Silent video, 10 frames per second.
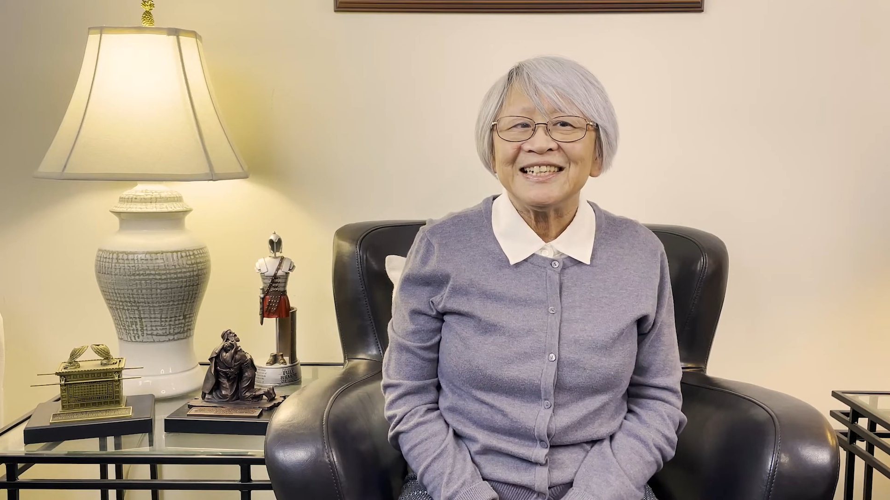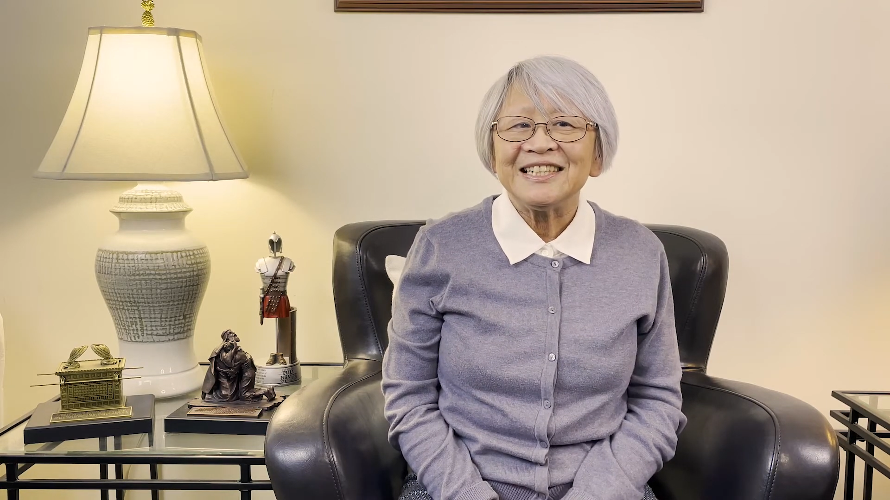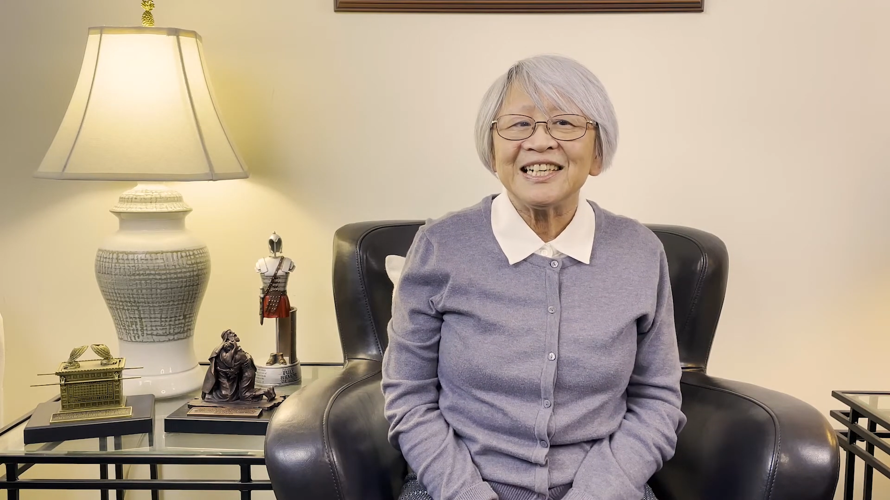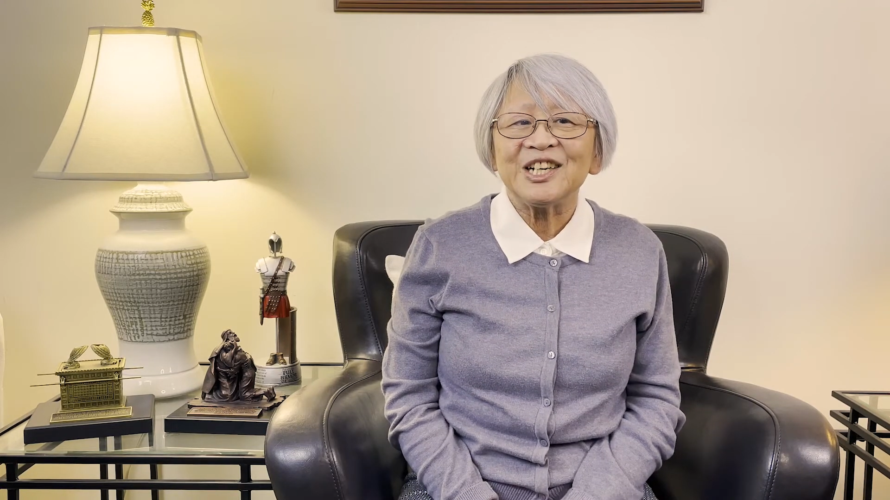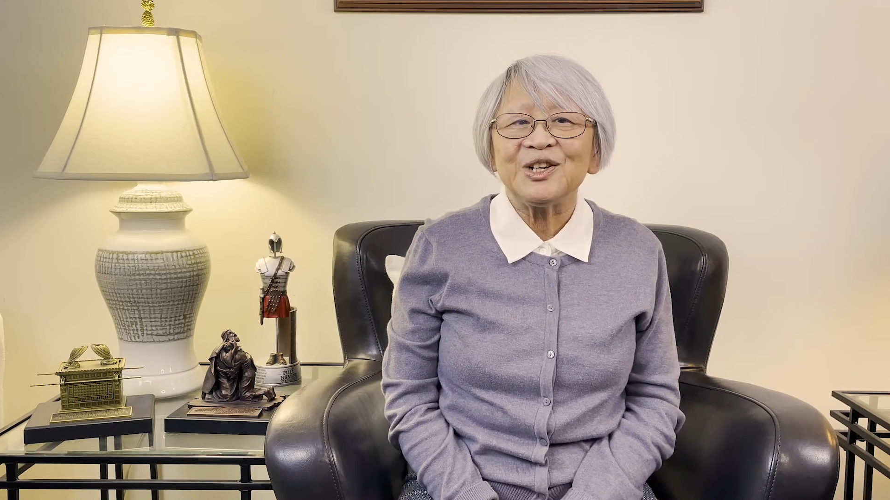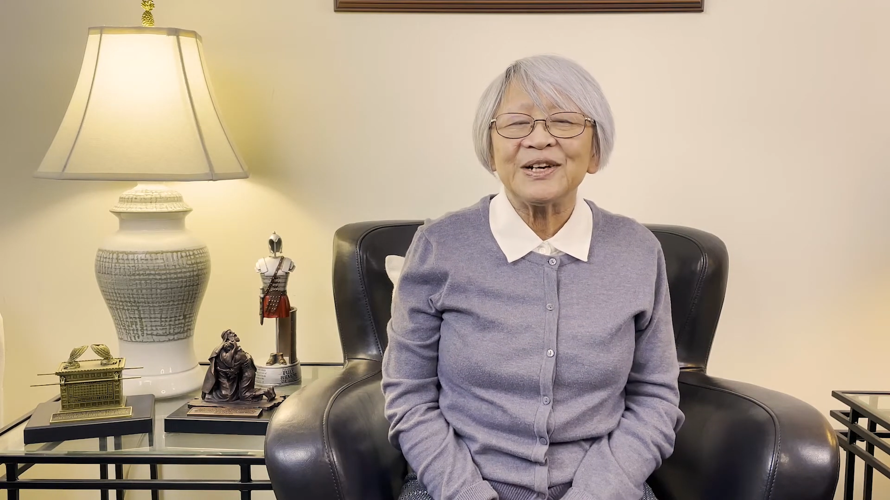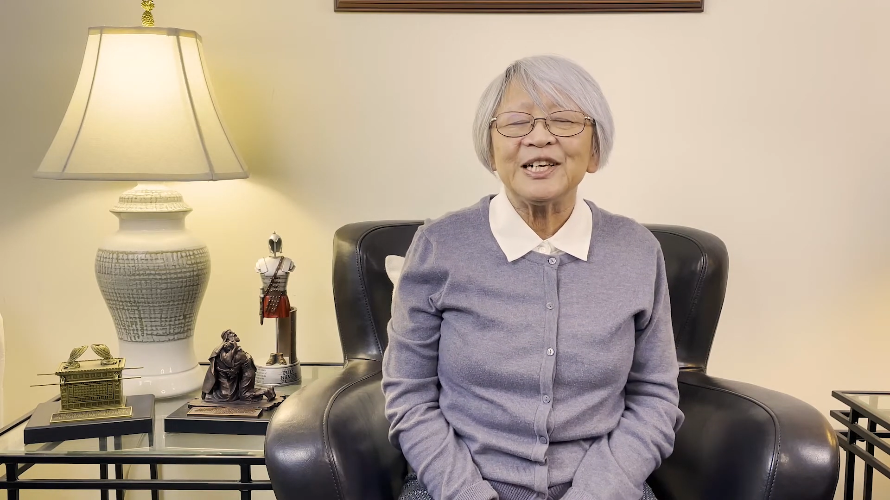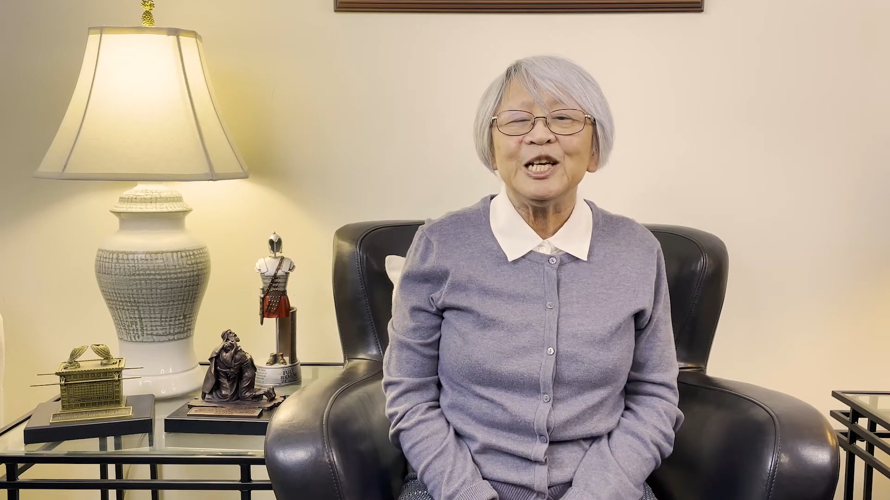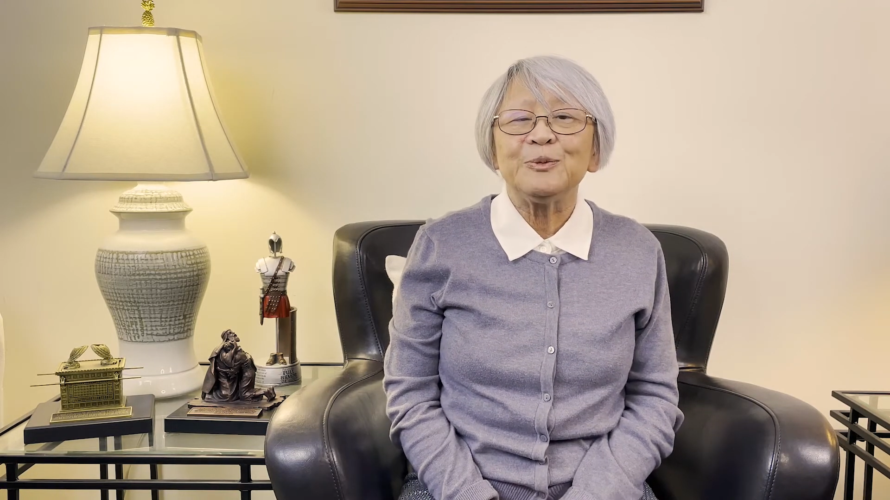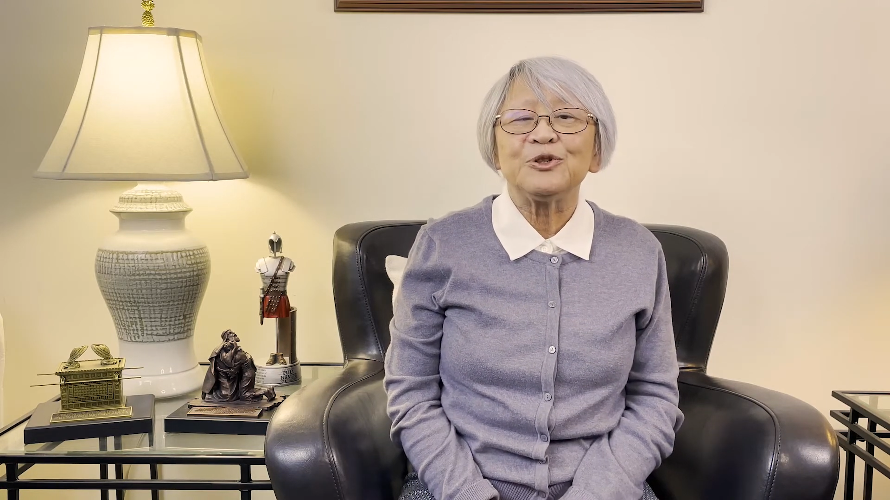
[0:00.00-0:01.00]
Take a look at
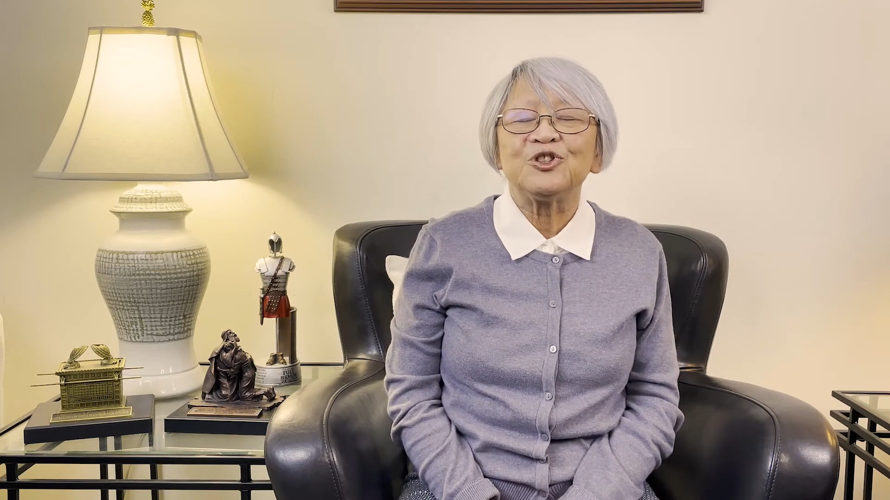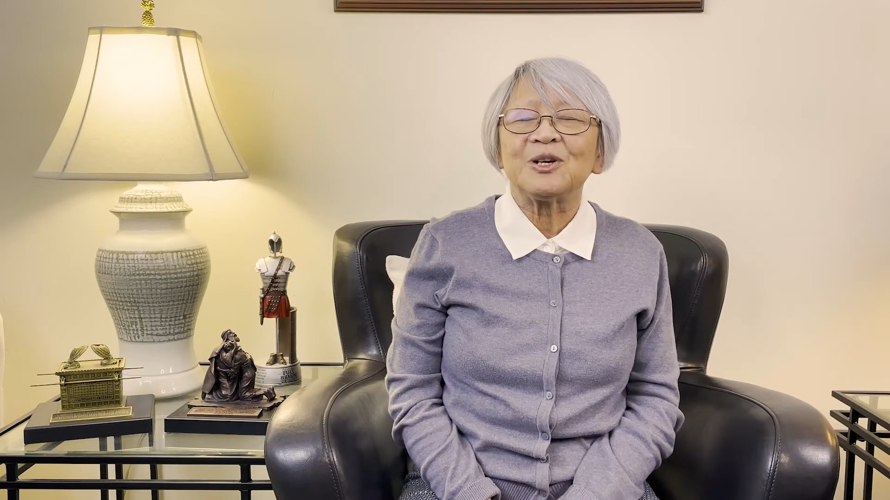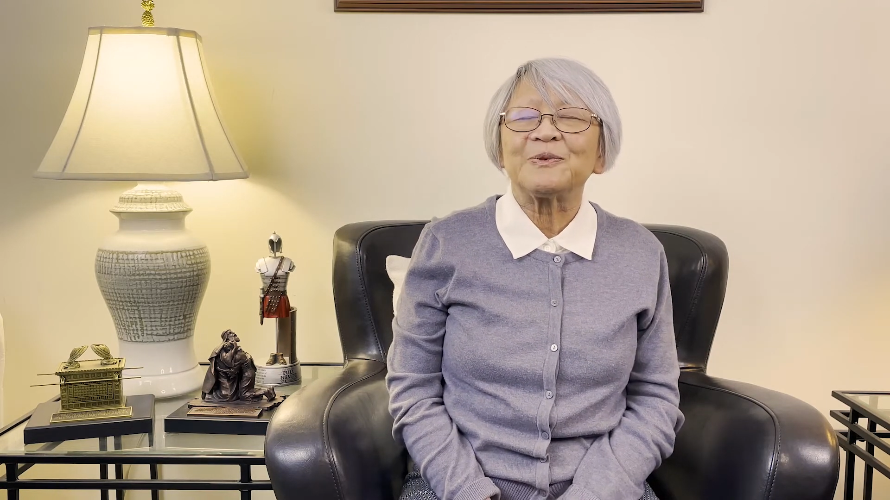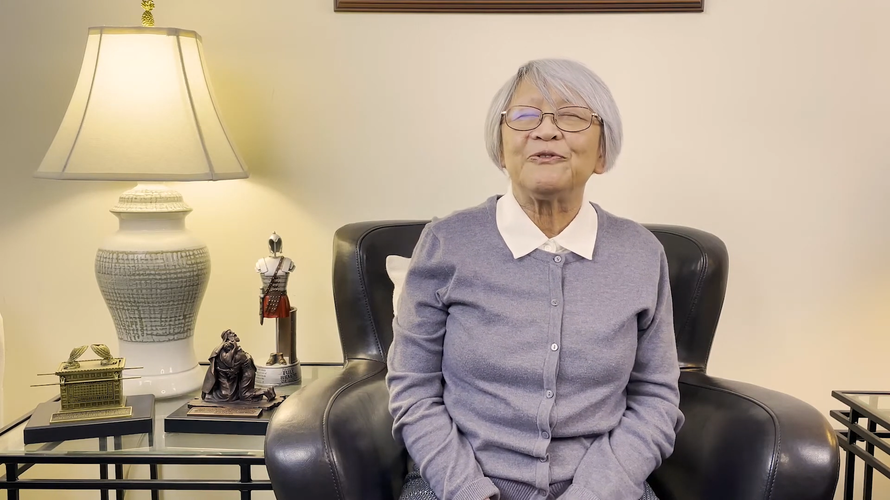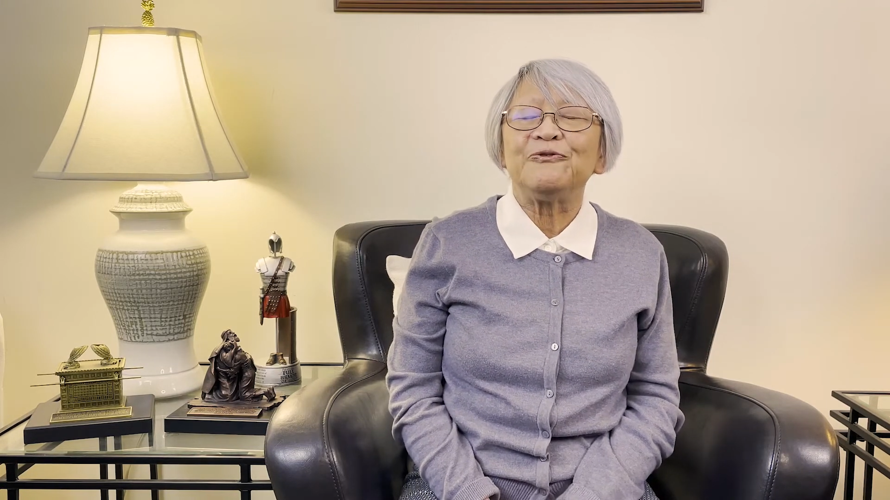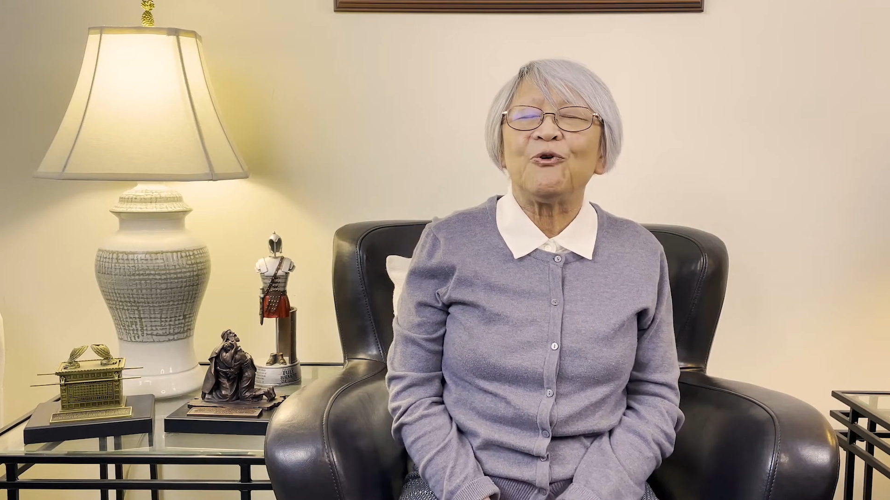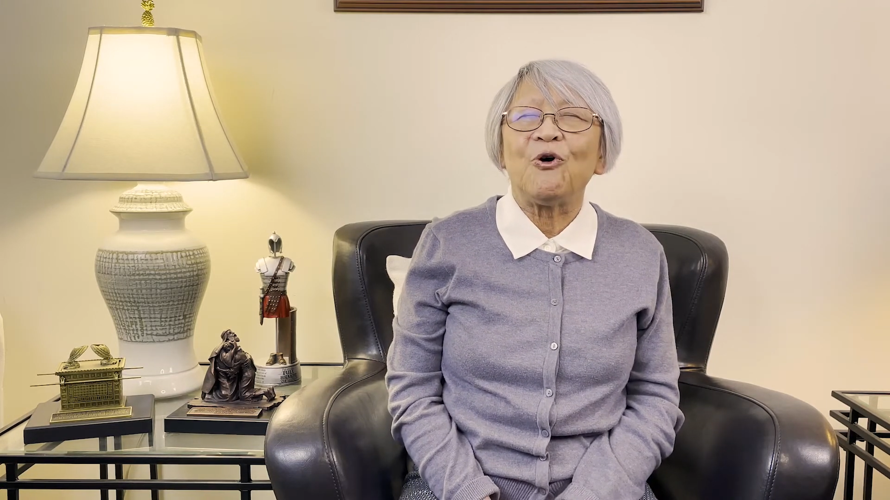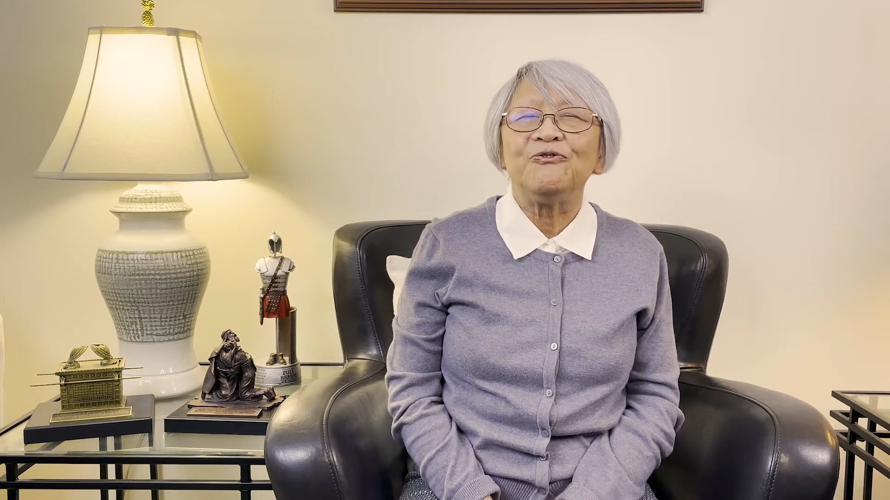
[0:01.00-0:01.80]
Hebrews chapter 4,